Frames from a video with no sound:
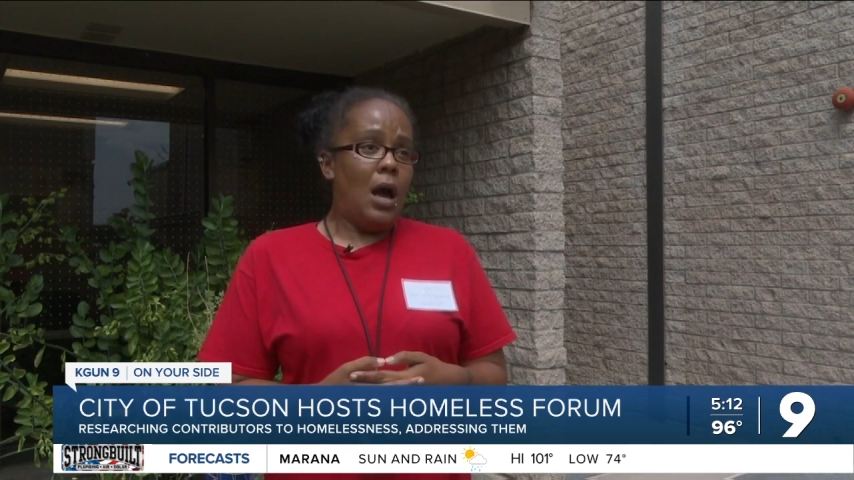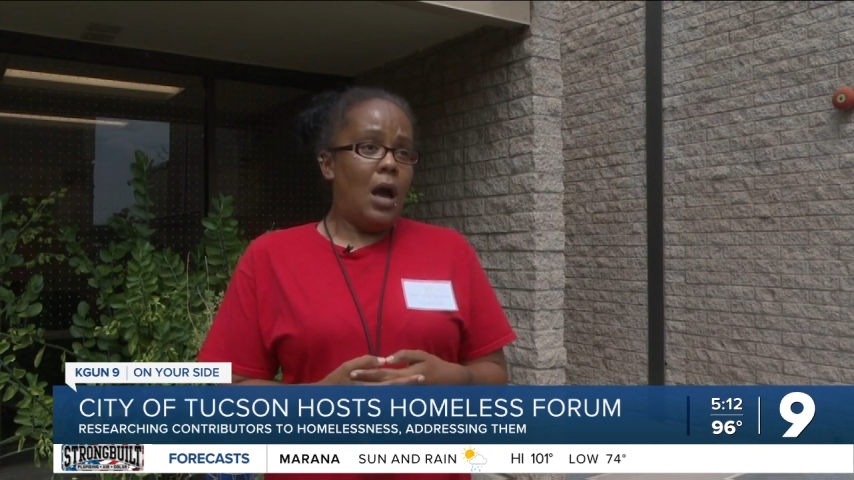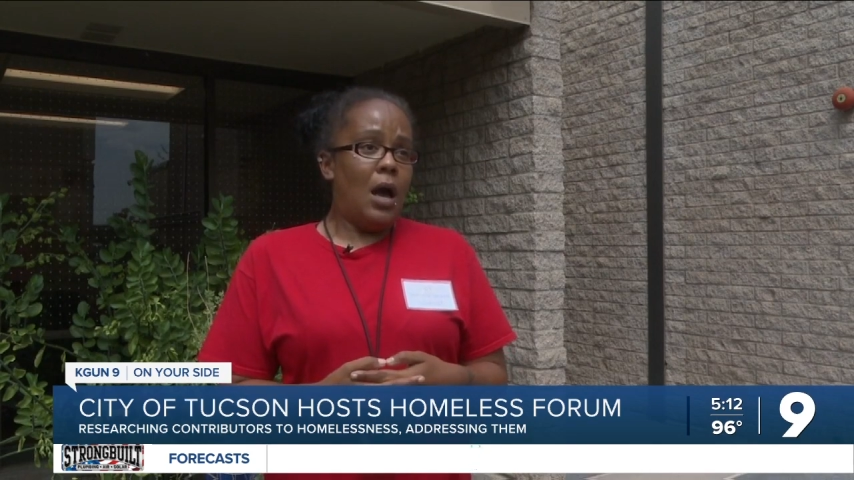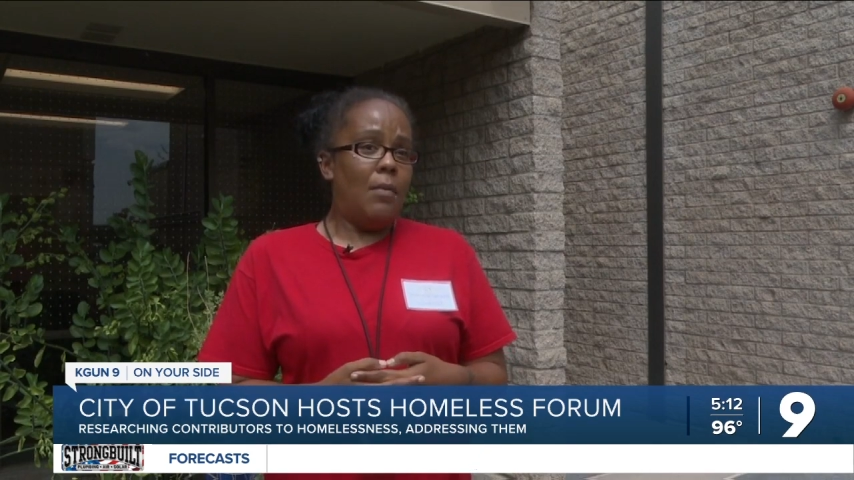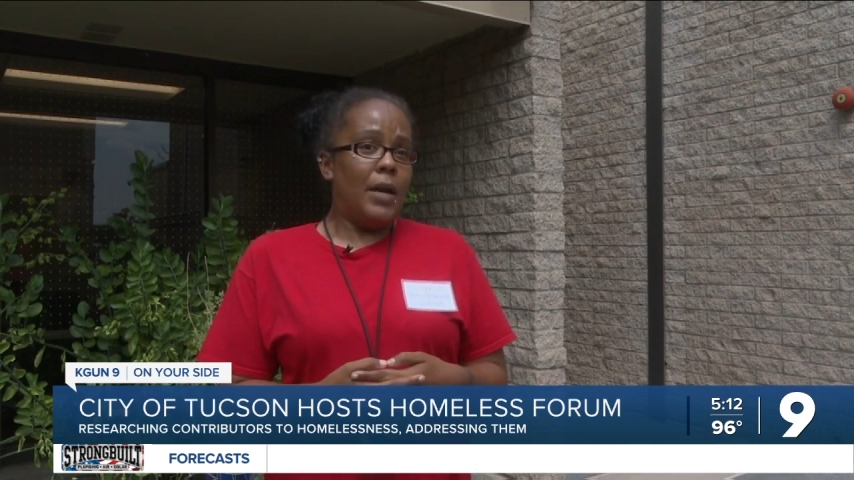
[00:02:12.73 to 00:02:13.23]

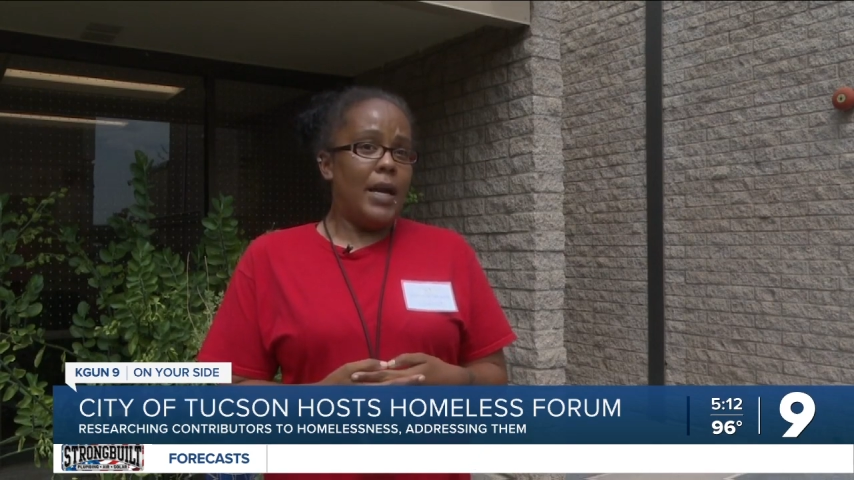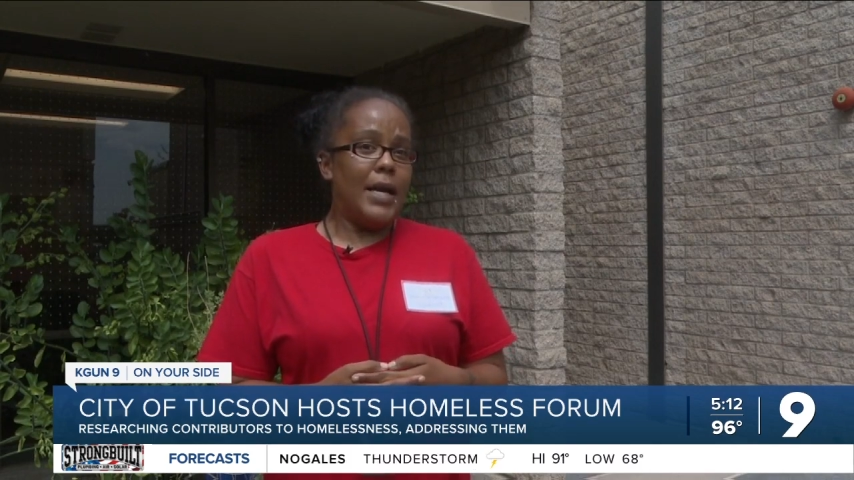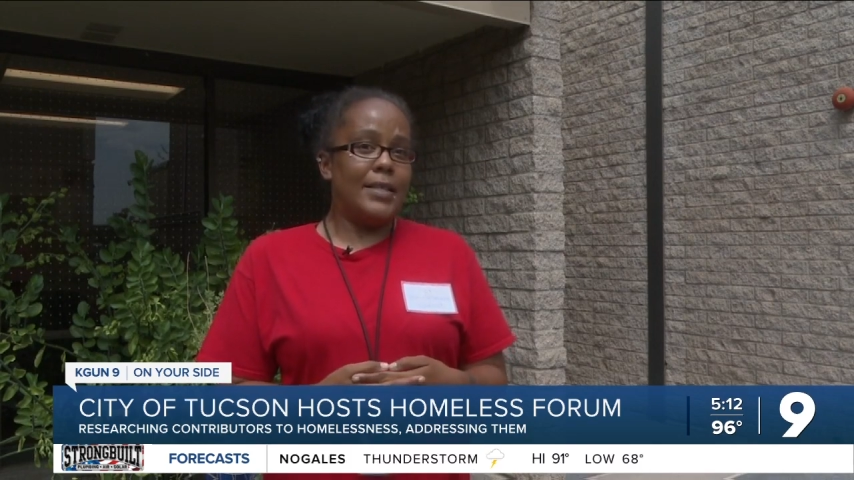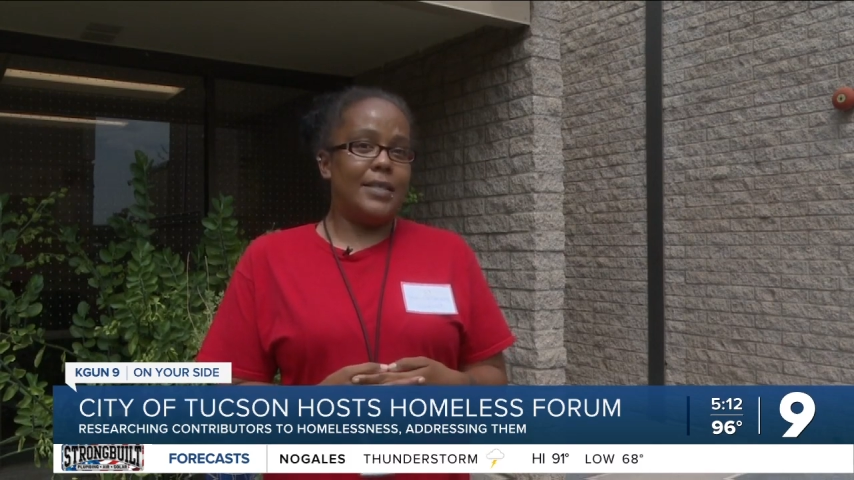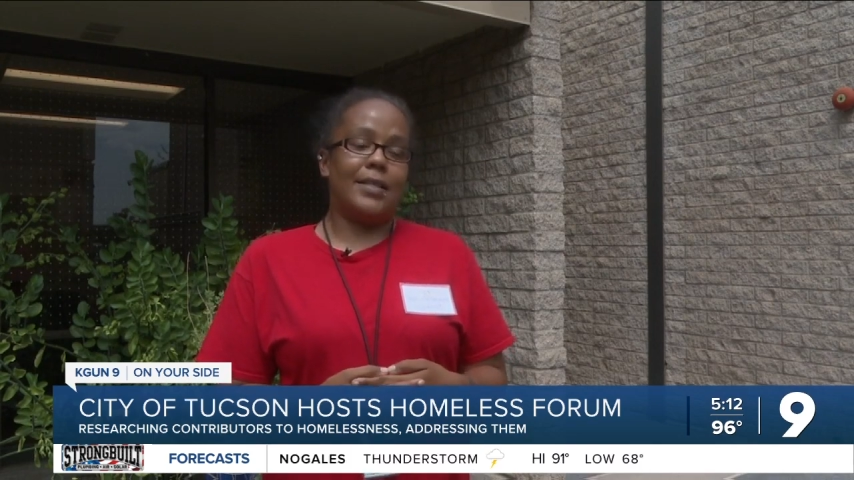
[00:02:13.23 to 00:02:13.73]
Um,
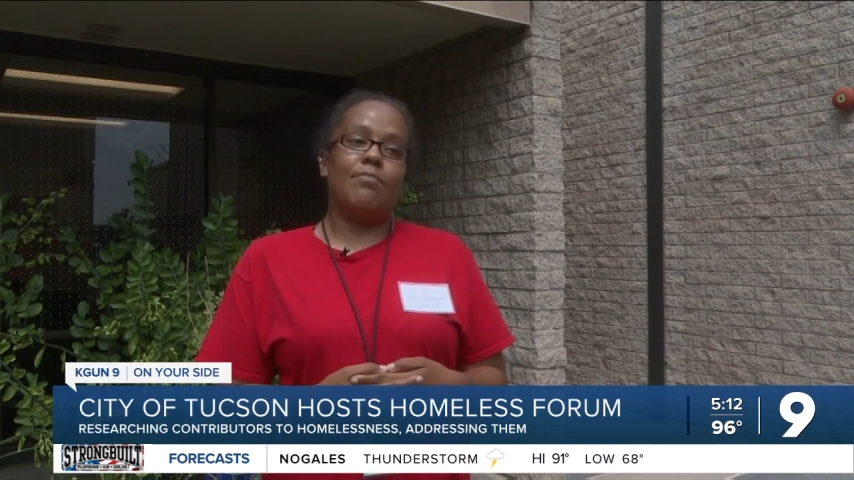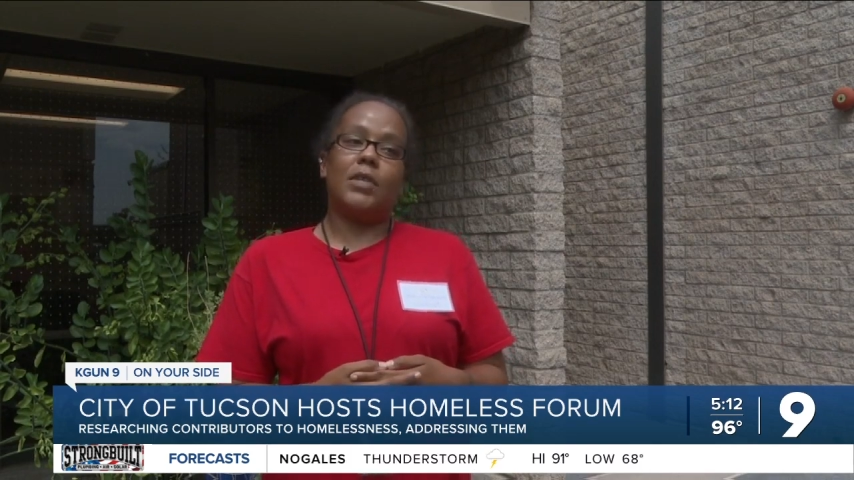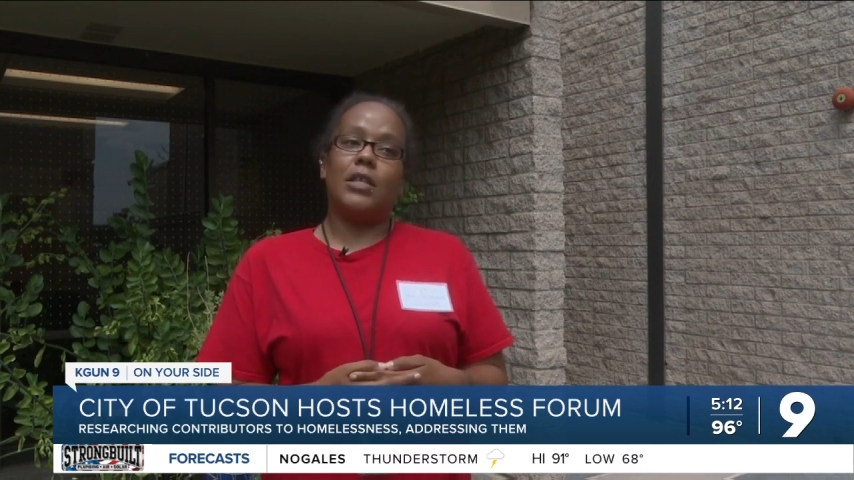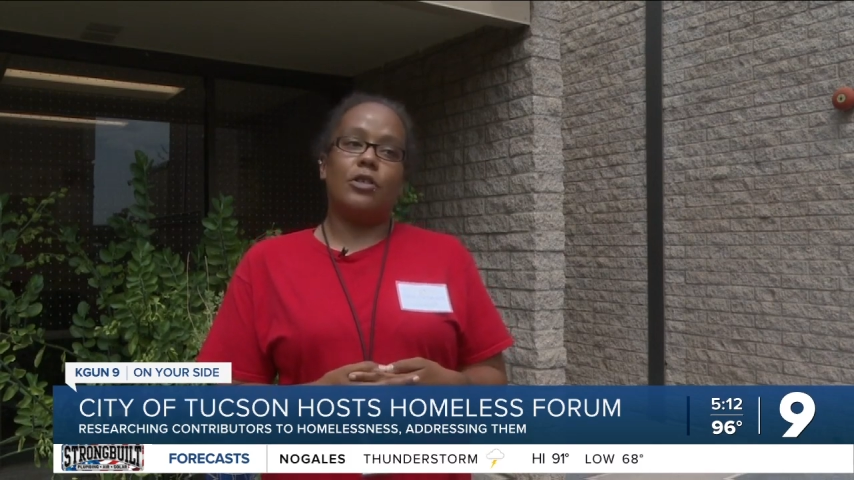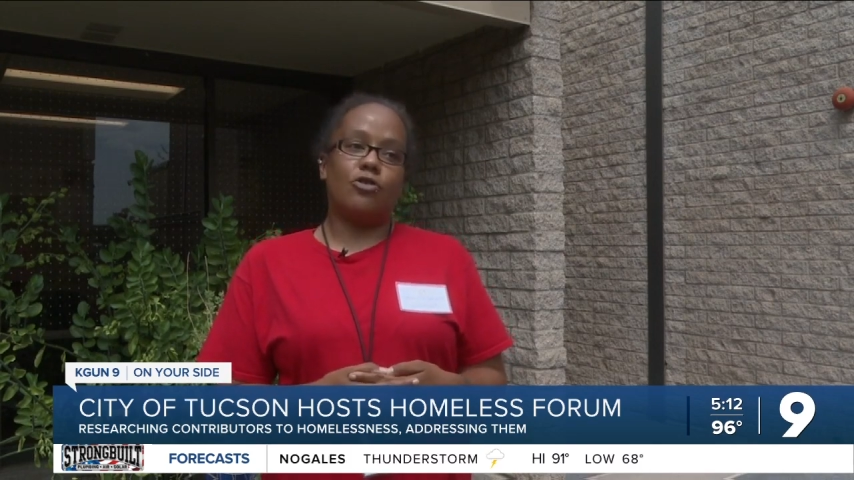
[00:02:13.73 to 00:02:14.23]
it's
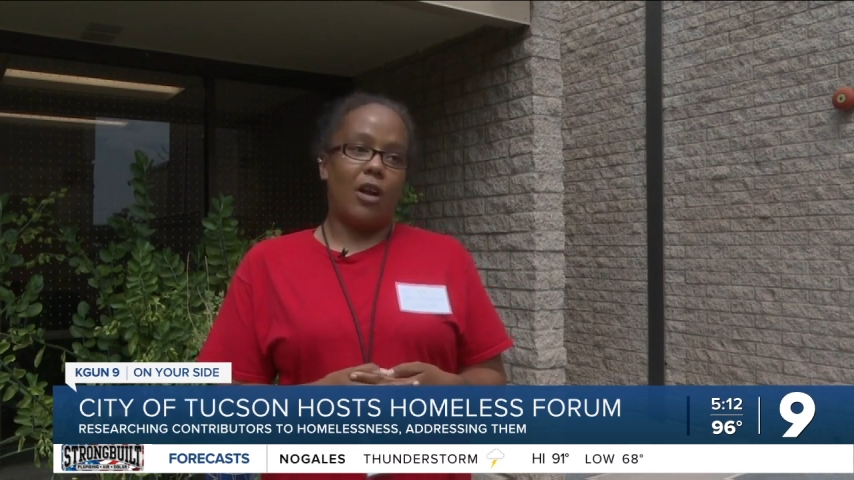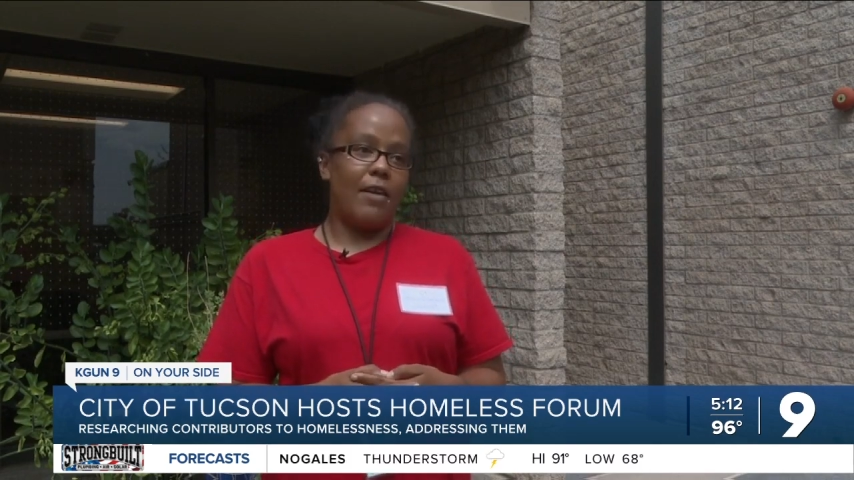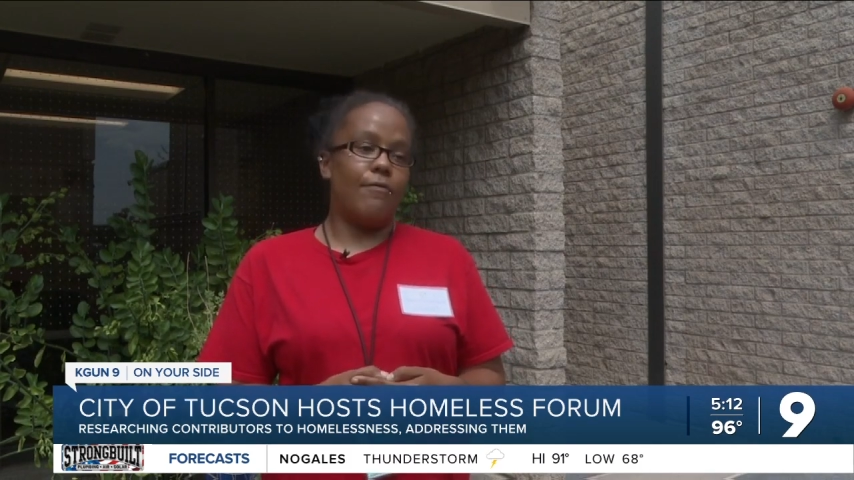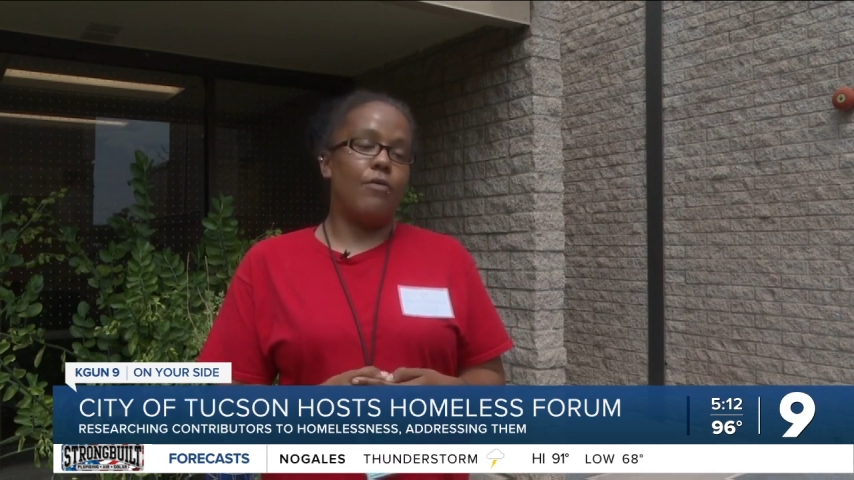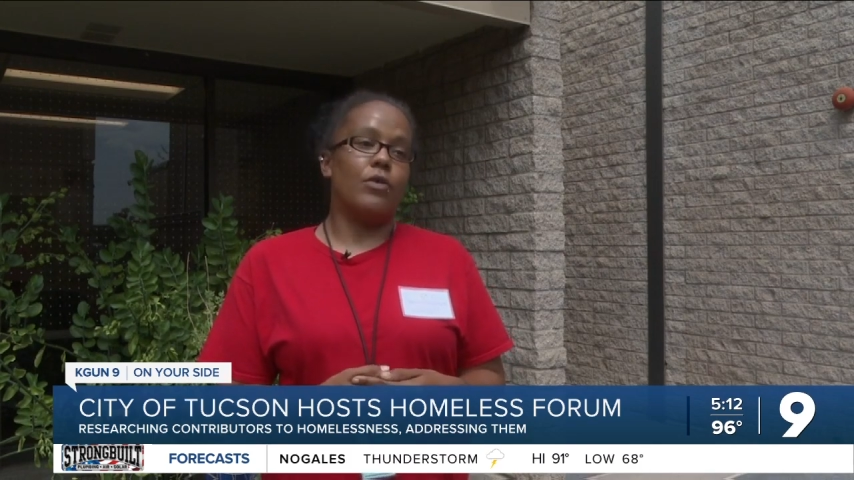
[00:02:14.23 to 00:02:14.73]
something to
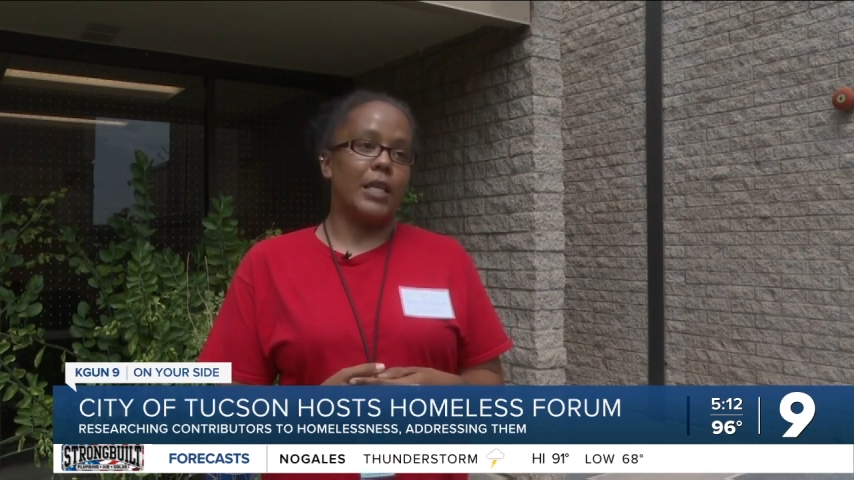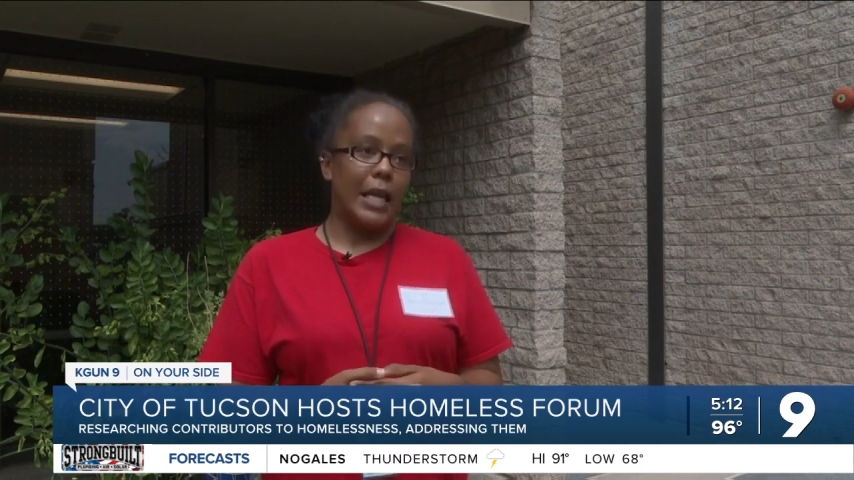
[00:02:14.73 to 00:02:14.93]
strive for to